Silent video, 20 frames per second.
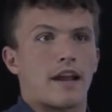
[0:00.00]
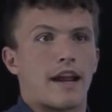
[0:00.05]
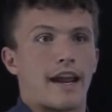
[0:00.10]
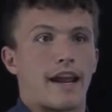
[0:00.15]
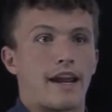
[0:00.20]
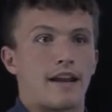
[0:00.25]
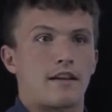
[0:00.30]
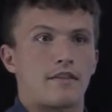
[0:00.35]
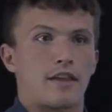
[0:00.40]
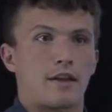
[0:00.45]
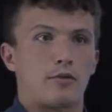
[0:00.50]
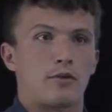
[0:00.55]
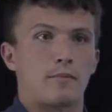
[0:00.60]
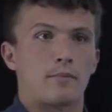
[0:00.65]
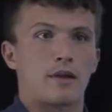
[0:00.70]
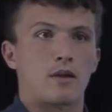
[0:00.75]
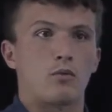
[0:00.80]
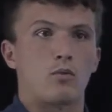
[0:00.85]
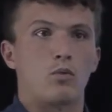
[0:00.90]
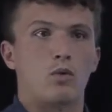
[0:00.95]
And they would
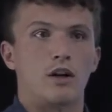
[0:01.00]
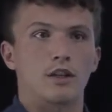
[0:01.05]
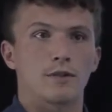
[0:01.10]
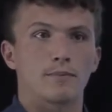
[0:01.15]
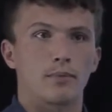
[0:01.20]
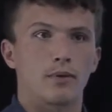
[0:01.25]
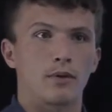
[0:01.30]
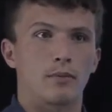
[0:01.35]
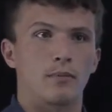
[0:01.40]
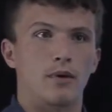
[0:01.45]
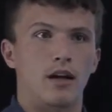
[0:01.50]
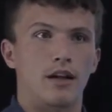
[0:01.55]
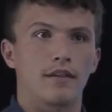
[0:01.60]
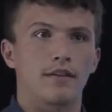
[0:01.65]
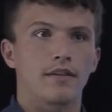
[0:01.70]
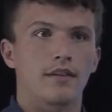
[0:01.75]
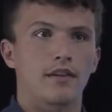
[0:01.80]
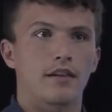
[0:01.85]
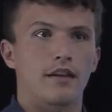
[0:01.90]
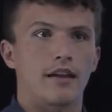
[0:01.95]
meet once per
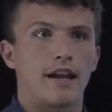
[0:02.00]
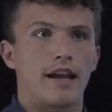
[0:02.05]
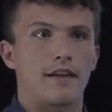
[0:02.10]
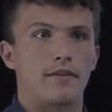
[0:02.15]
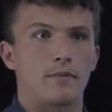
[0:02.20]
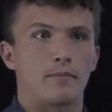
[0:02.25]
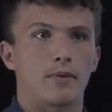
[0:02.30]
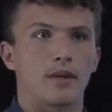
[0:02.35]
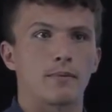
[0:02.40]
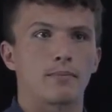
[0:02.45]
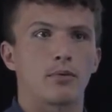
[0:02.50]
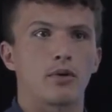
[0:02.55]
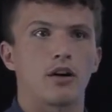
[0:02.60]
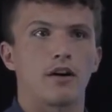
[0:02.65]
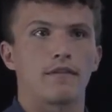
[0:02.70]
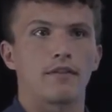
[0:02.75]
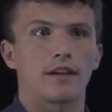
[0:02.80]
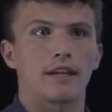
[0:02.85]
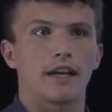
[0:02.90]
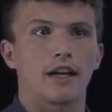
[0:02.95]
month, and the people
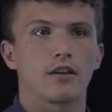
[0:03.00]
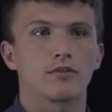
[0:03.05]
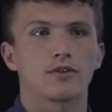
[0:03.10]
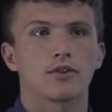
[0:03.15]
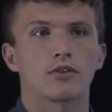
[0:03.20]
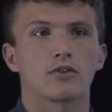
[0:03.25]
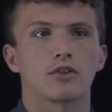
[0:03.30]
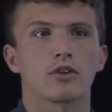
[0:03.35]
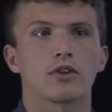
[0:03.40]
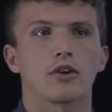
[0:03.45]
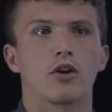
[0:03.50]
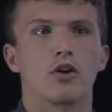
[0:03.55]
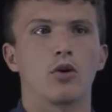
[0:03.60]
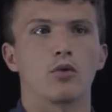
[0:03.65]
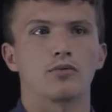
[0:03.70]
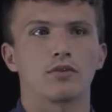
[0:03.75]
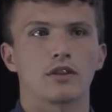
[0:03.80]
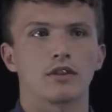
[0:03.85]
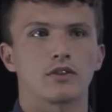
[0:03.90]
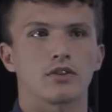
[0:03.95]
of the council could
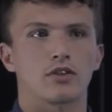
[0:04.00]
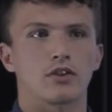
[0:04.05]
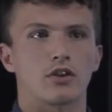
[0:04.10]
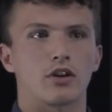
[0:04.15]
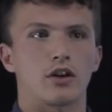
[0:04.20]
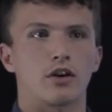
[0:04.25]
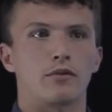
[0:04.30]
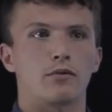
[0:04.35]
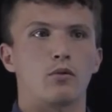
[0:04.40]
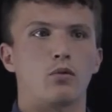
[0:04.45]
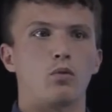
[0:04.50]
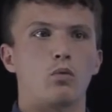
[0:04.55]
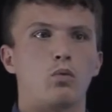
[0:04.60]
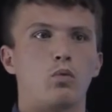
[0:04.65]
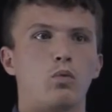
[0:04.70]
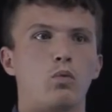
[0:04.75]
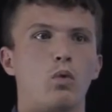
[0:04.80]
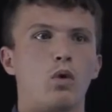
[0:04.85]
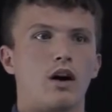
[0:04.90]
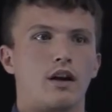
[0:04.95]
only serve
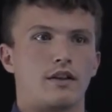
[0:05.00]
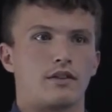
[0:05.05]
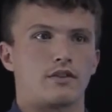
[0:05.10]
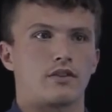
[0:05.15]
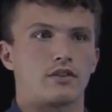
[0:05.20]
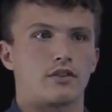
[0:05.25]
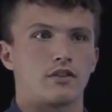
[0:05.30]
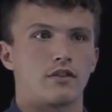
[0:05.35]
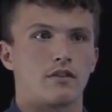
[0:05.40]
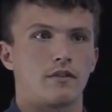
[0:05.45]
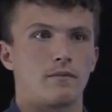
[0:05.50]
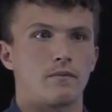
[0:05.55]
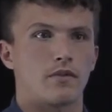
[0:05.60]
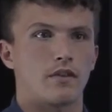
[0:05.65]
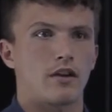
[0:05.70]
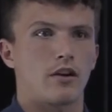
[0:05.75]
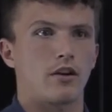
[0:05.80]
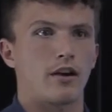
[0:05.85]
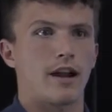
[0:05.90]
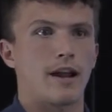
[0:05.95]
once,
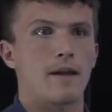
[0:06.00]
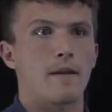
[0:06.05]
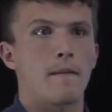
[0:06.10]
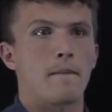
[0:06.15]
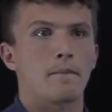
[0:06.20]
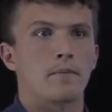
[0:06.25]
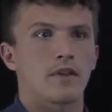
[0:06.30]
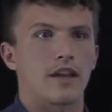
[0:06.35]
all right?